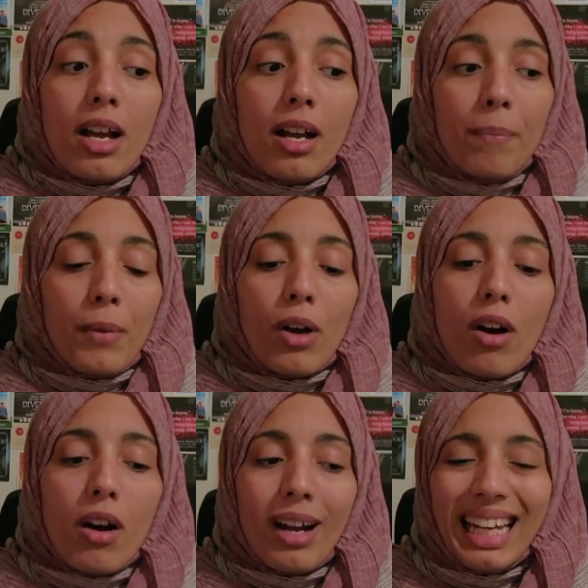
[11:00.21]
um, a
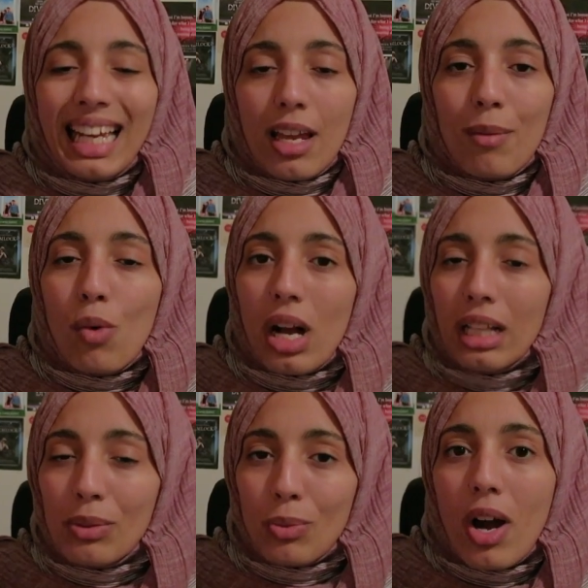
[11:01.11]
car hit him while
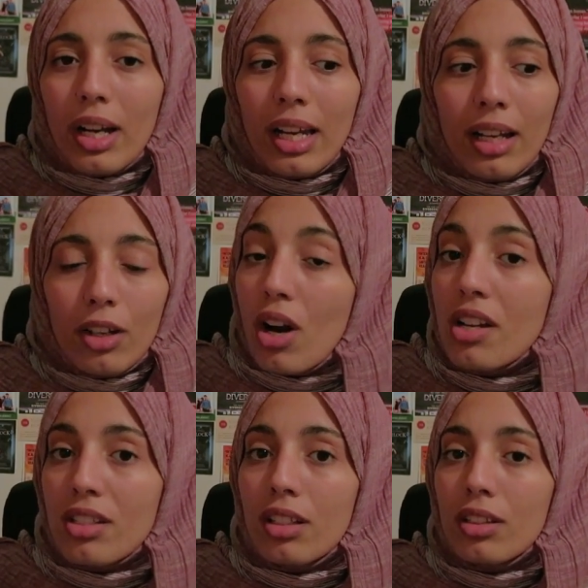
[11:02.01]
he was walking,
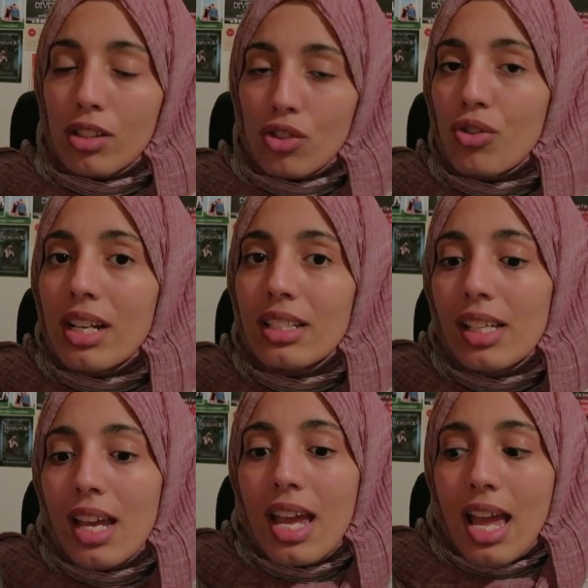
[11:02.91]
crossing the
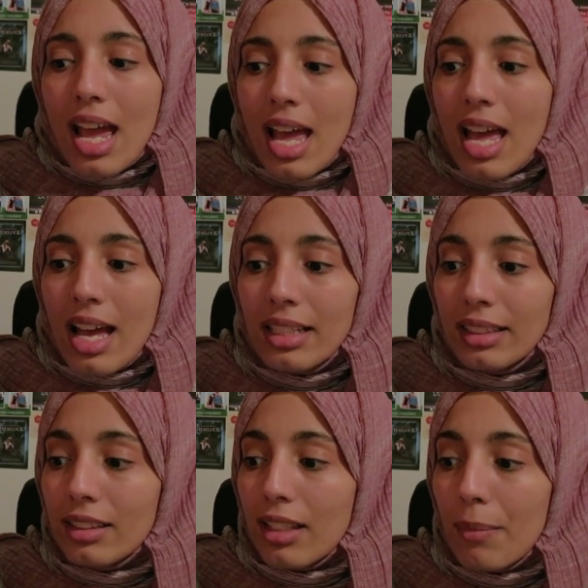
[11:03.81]
street, and he
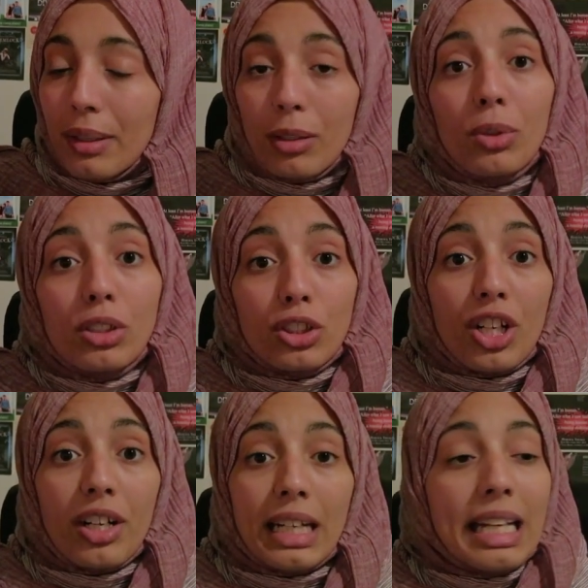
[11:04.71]
ended up in a
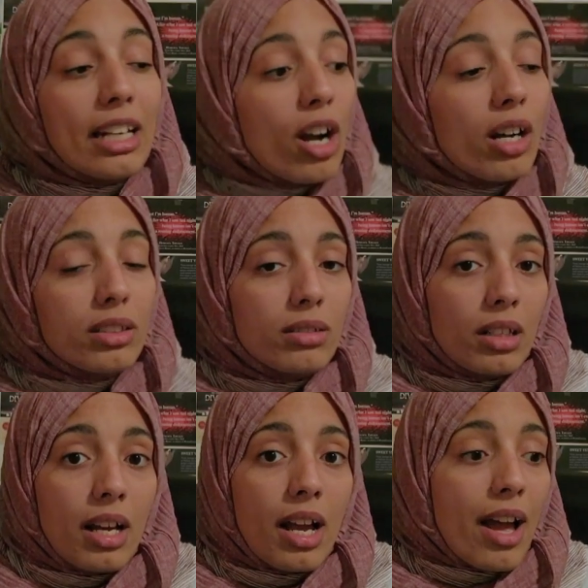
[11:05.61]
wheelchair, cannot,
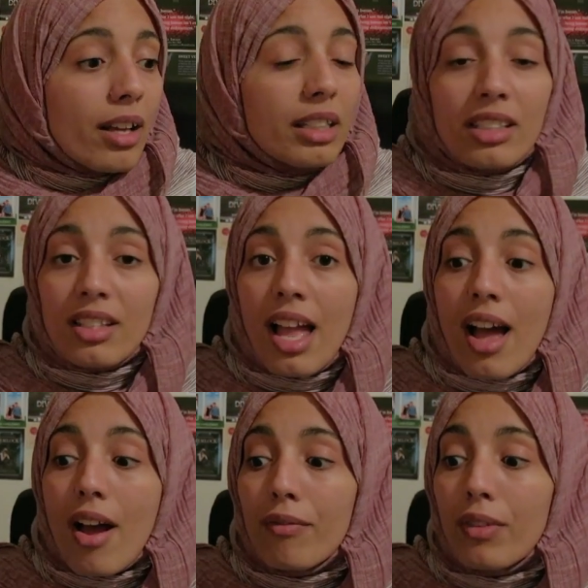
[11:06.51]
he doesn't
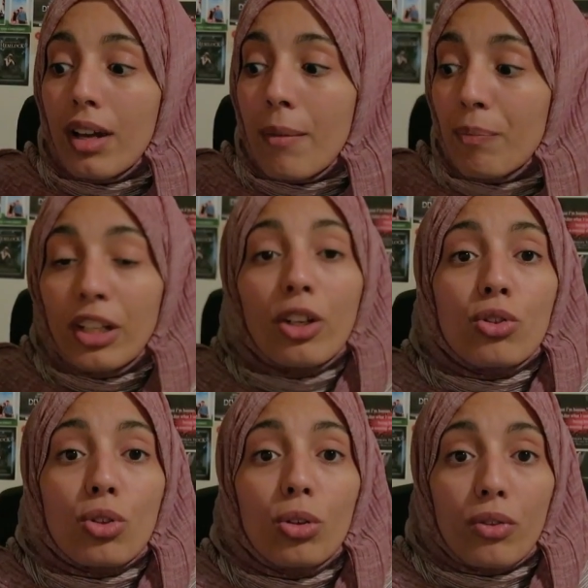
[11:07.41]
have um, any
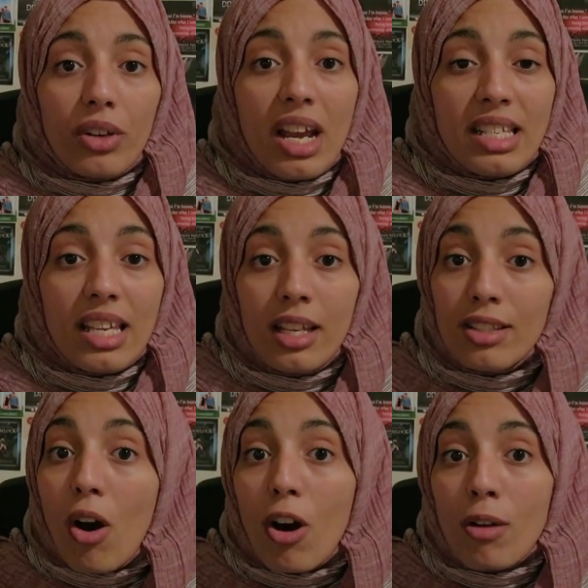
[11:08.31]
control over his,
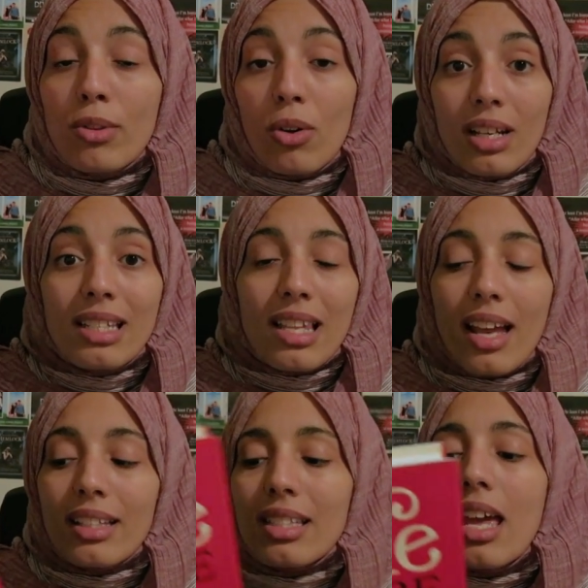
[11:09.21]
his arms or his
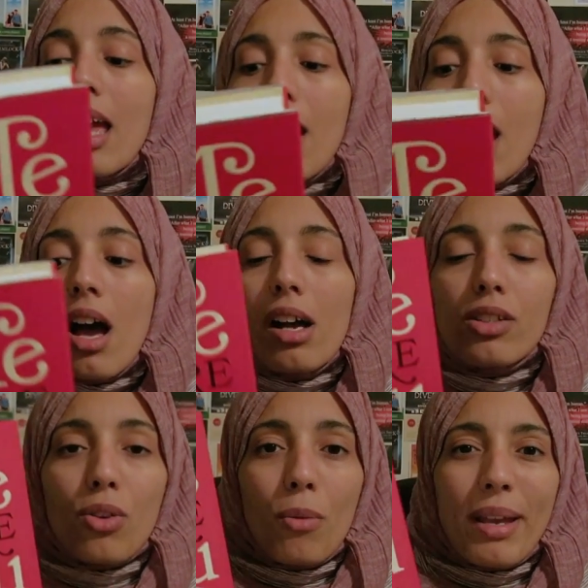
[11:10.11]
legs.
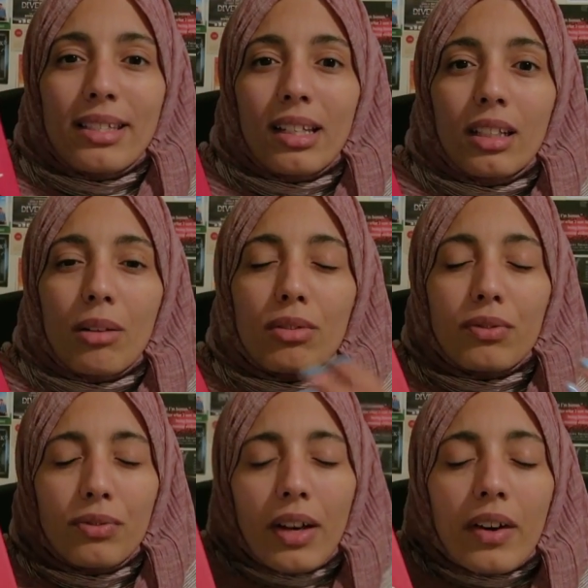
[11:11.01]
So basically, it was
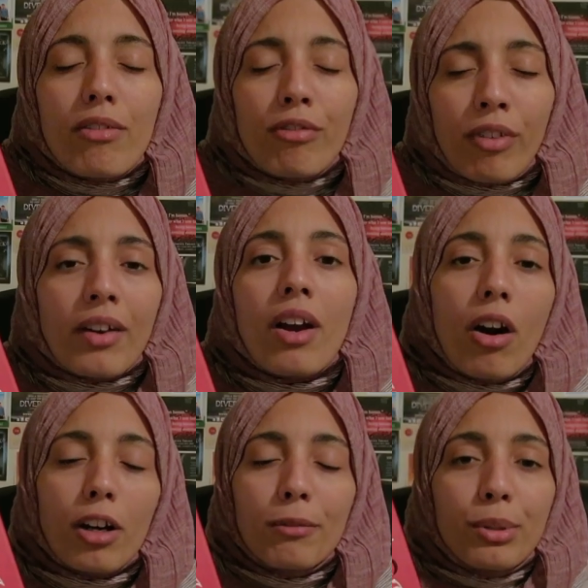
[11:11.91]
a very, very
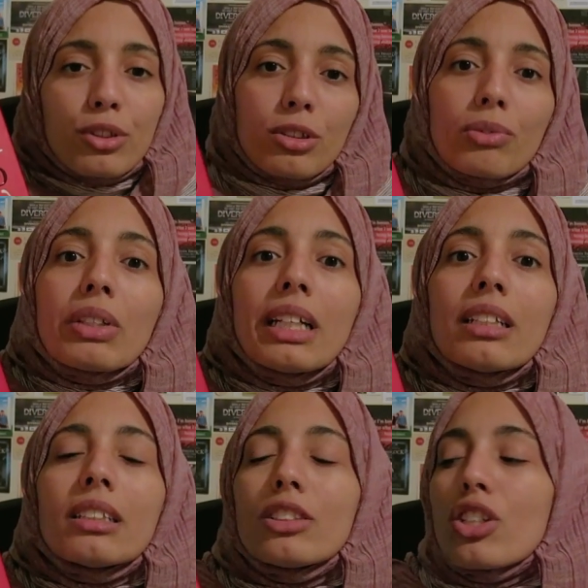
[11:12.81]
hard book to
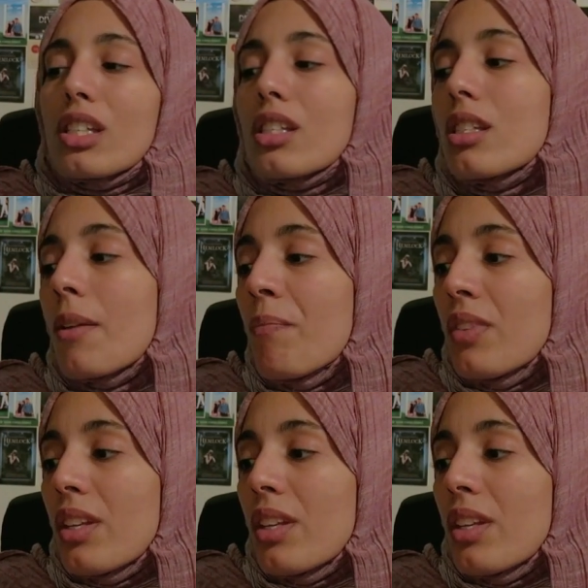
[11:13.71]
read, just